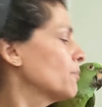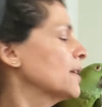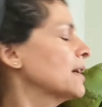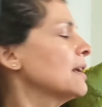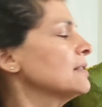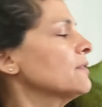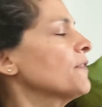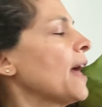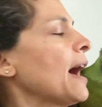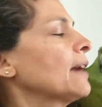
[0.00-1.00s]
Because
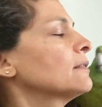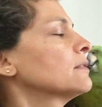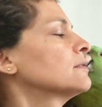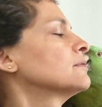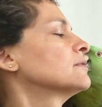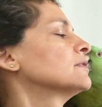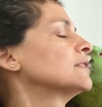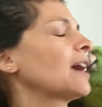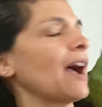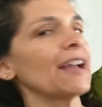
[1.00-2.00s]
of that,
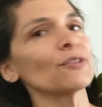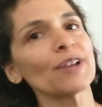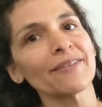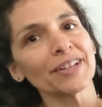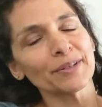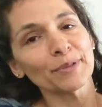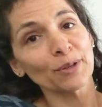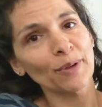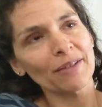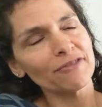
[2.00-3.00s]
I don't have any
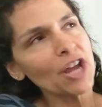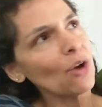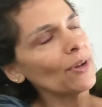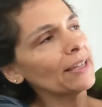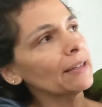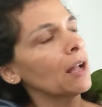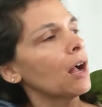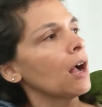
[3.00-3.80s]
real way of knowing.